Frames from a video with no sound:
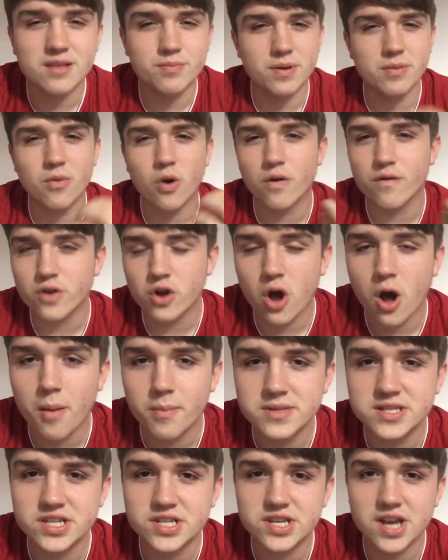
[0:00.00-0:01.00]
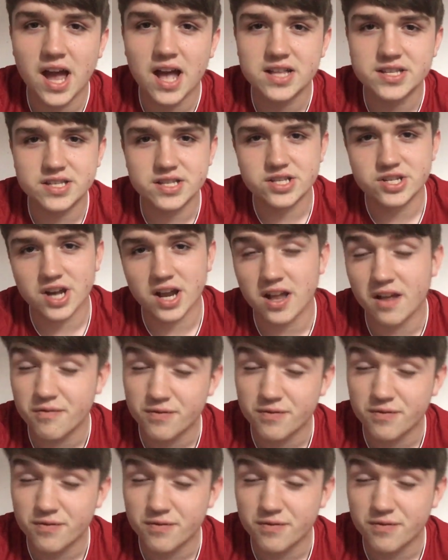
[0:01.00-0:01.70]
a bit more of a comedy side to the channel.